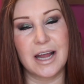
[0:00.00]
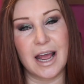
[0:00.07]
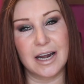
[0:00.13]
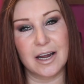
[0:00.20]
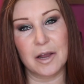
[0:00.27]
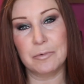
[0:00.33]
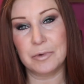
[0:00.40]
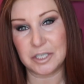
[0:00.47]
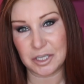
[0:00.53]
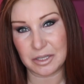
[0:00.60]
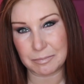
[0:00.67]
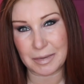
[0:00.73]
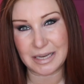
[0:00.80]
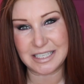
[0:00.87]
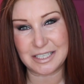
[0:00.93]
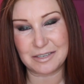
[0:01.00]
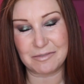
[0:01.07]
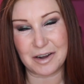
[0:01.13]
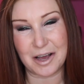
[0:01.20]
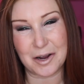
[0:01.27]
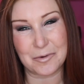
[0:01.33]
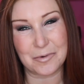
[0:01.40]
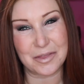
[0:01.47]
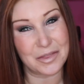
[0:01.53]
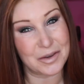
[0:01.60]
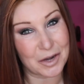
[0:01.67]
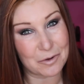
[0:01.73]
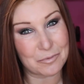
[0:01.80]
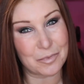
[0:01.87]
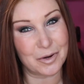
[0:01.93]
and I wish you the best of luck with the
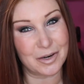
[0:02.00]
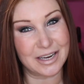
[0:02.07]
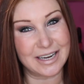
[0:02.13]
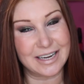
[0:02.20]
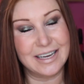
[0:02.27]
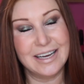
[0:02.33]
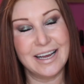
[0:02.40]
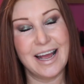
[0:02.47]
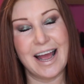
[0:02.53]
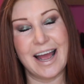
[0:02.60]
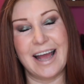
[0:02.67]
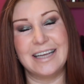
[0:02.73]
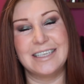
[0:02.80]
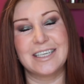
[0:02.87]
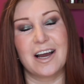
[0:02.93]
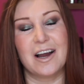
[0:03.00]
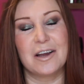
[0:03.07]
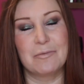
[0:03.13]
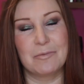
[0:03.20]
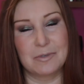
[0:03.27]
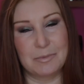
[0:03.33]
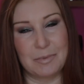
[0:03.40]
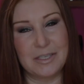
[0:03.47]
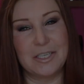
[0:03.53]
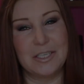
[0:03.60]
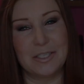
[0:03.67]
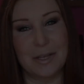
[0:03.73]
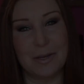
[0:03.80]
no pulling, and I will speak to you